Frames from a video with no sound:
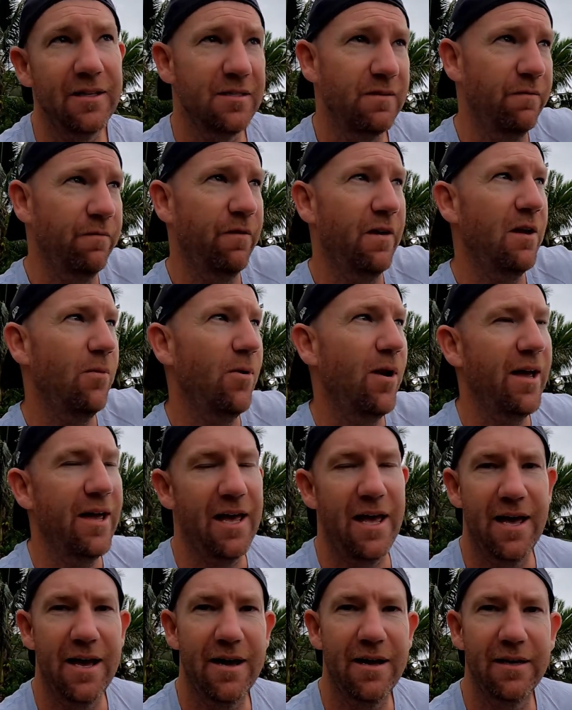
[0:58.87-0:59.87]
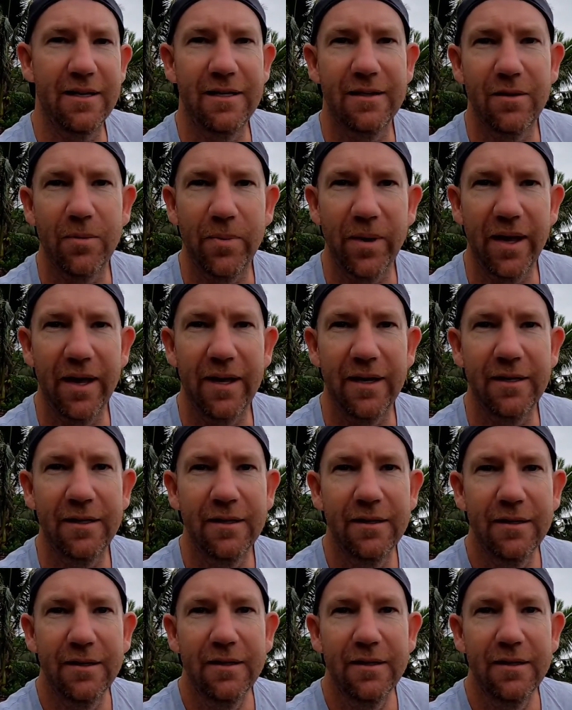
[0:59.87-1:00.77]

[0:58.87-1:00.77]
It's a fair way out in the bay,